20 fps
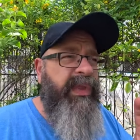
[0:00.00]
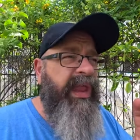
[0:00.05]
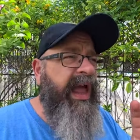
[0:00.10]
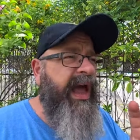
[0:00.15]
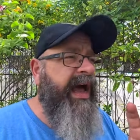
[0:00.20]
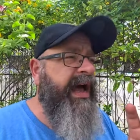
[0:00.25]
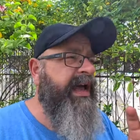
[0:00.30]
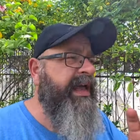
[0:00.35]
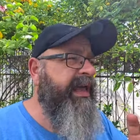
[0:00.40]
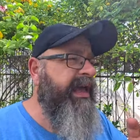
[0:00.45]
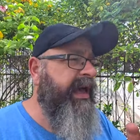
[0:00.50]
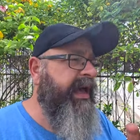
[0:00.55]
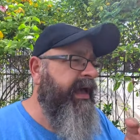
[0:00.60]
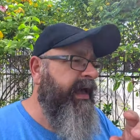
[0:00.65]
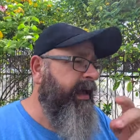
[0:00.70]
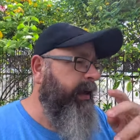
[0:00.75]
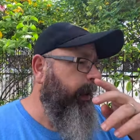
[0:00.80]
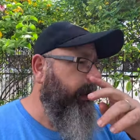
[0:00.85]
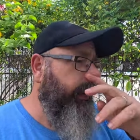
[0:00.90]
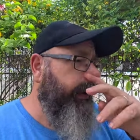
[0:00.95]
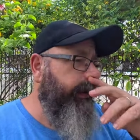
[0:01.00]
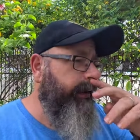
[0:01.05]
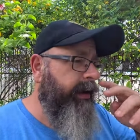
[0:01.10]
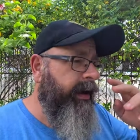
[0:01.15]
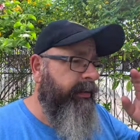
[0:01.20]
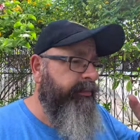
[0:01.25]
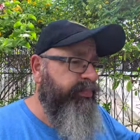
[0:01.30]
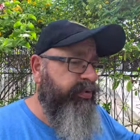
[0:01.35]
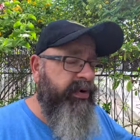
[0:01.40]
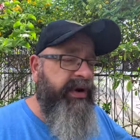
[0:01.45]
I
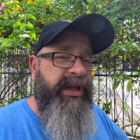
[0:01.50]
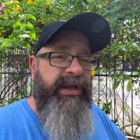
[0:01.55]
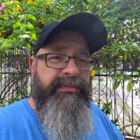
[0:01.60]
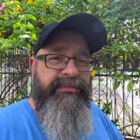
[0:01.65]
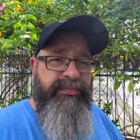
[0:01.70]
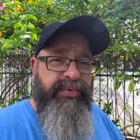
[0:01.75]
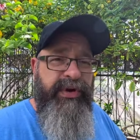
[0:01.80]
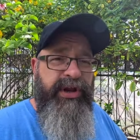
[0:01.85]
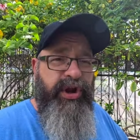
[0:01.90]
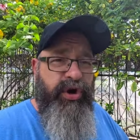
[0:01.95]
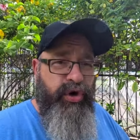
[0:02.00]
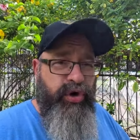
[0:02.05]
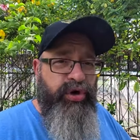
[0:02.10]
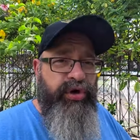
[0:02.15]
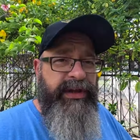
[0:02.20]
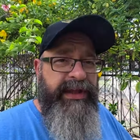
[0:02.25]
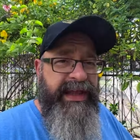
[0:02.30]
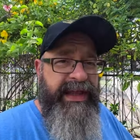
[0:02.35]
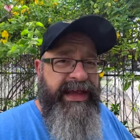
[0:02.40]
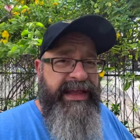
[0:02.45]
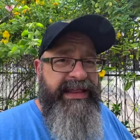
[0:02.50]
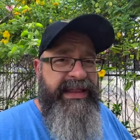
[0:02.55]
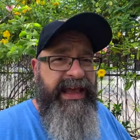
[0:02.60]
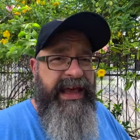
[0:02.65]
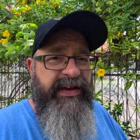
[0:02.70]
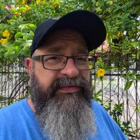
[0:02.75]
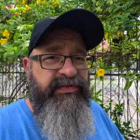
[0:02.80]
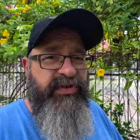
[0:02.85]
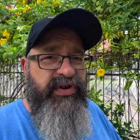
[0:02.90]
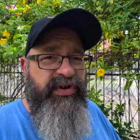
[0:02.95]
pretty early in
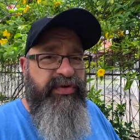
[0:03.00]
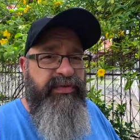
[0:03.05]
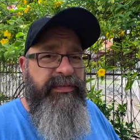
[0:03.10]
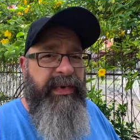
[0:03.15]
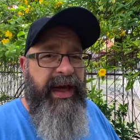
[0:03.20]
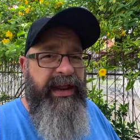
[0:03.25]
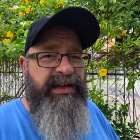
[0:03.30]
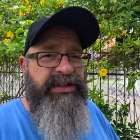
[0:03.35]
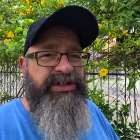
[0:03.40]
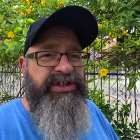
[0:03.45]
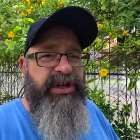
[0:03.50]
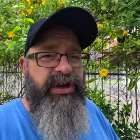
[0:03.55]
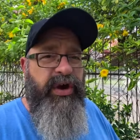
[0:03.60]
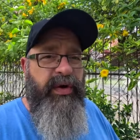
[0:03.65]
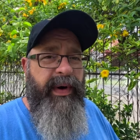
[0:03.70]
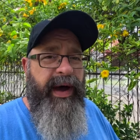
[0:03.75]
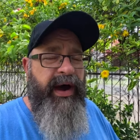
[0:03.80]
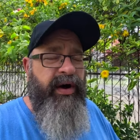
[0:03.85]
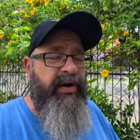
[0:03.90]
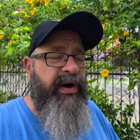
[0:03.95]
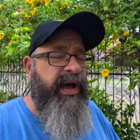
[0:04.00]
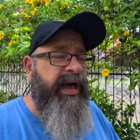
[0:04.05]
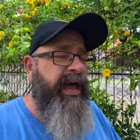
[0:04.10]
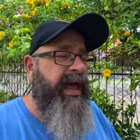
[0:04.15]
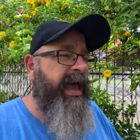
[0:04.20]
the afternoon managed to go out